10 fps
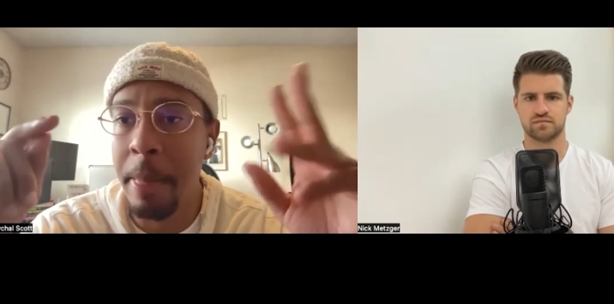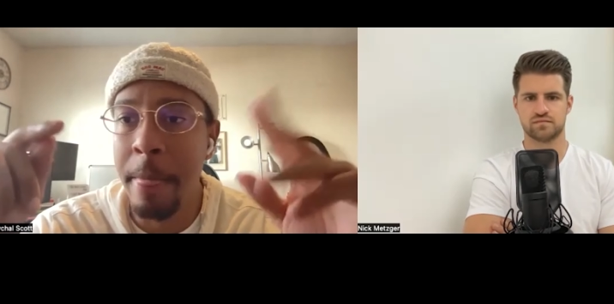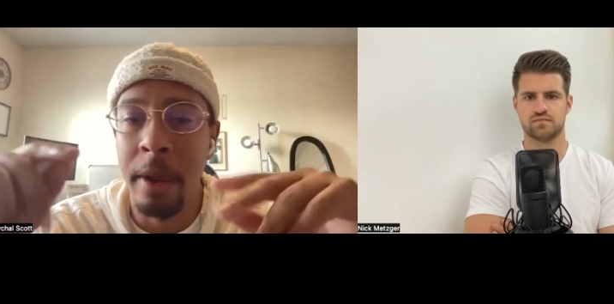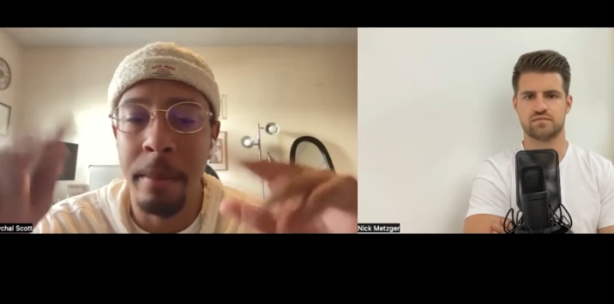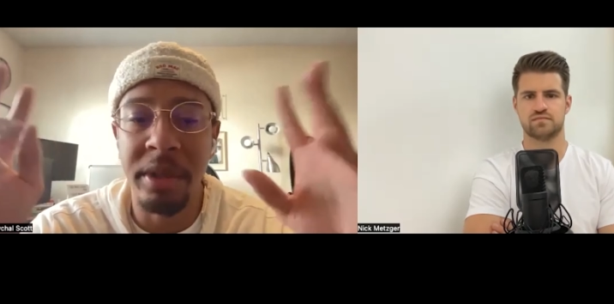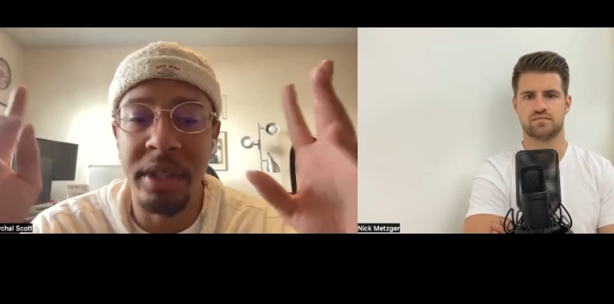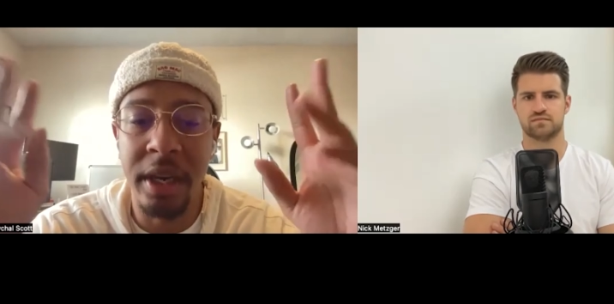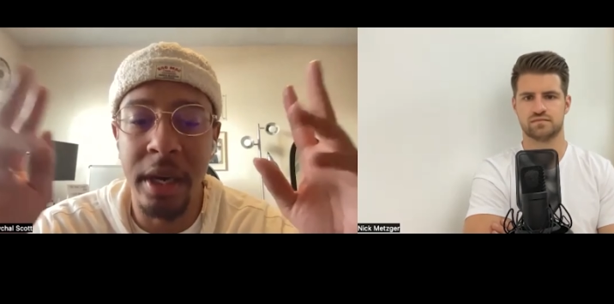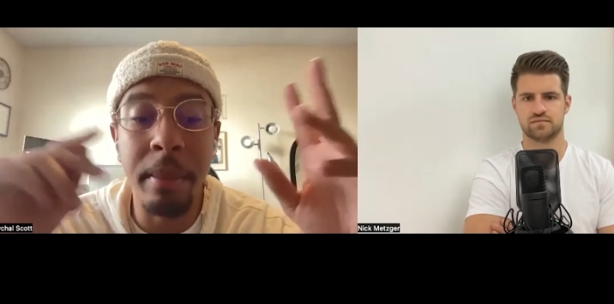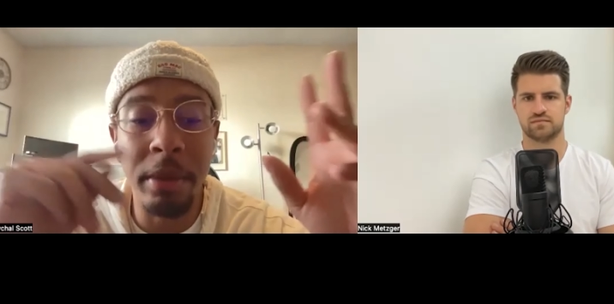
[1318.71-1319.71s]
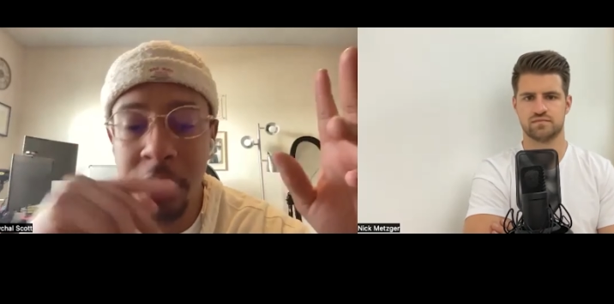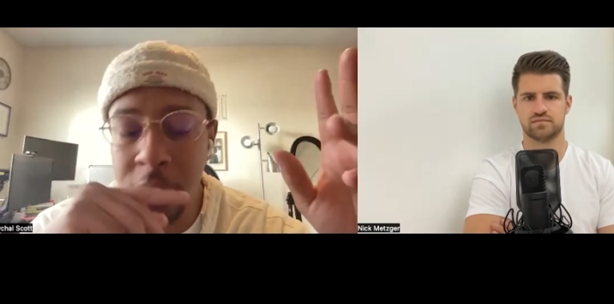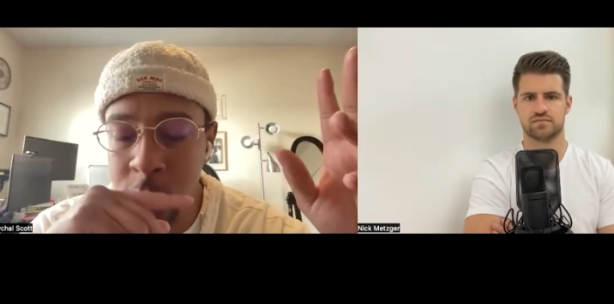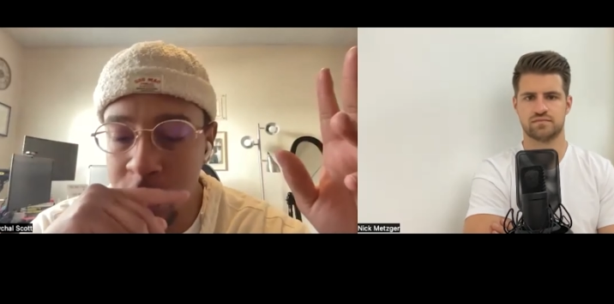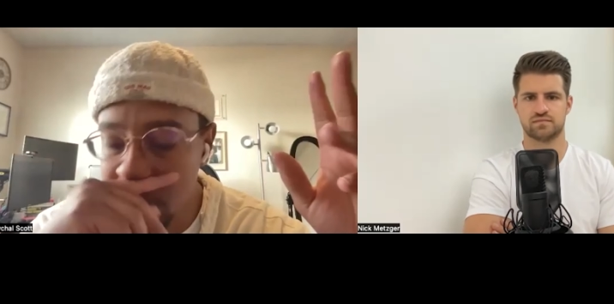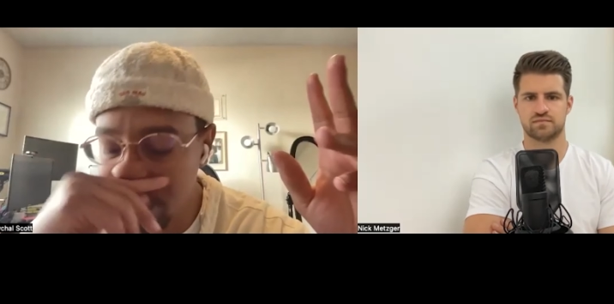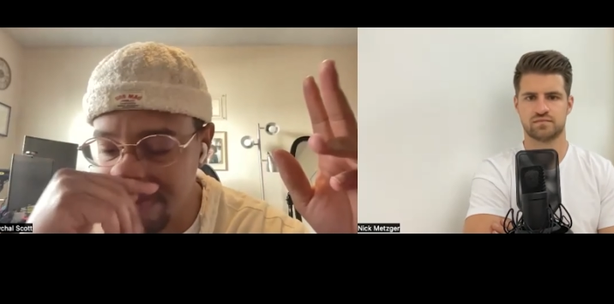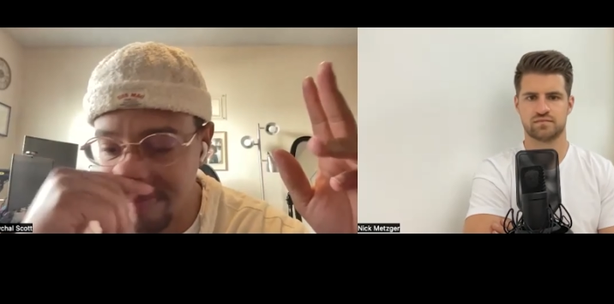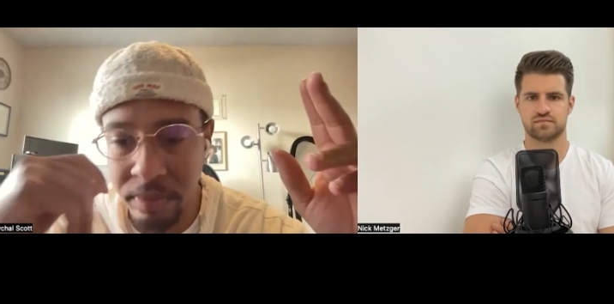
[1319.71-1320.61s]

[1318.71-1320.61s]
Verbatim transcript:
Speaker 1: Mm. But then number two,